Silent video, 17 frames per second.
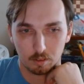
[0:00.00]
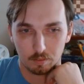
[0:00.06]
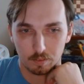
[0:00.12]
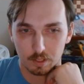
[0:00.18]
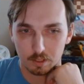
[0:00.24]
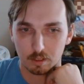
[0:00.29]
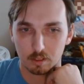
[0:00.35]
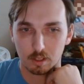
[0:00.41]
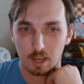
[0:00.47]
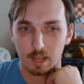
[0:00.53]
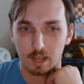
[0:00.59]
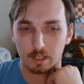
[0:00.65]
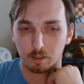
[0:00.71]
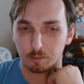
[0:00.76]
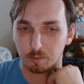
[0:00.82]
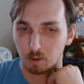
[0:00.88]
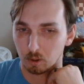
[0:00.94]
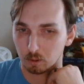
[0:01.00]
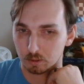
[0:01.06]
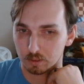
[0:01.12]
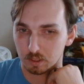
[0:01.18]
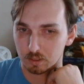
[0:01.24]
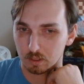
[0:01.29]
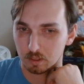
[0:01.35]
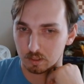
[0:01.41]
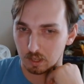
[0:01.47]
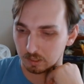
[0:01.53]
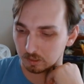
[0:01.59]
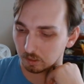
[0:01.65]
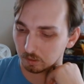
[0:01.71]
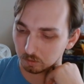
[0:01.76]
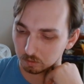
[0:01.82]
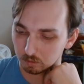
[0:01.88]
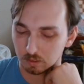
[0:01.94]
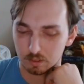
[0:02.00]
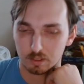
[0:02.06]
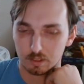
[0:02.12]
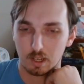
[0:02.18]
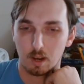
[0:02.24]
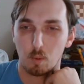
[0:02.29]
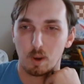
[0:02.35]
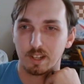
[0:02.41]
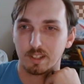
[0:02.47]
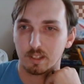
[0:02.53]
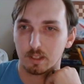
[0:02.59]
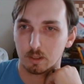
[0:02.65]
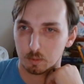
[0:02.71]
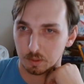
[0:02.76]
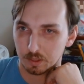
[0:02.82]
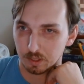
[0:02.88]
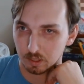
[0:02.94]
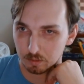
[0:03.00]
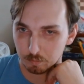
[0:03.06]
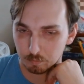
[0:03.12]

This is hanging, folks. This is hanging. Let's see how white deals with it.